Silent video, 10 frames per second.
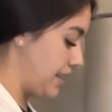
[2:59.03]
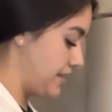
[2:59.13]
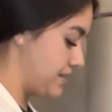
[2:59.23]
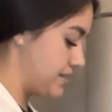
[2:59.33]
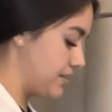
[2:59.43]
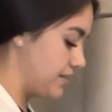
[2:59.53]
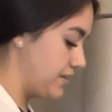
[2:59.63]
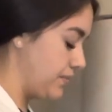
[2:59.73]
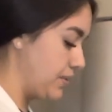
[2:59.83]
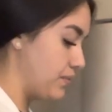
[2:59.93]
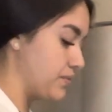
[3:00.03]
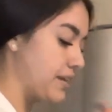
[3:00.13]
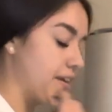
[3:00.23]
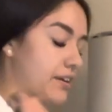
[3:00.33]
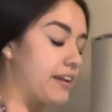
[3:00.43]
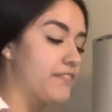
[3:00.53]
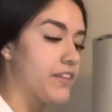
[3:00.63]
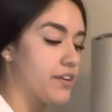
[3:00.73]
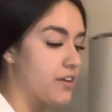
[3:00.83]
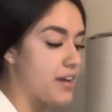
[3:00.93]
and we will hear if
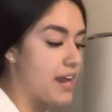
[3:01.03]
there are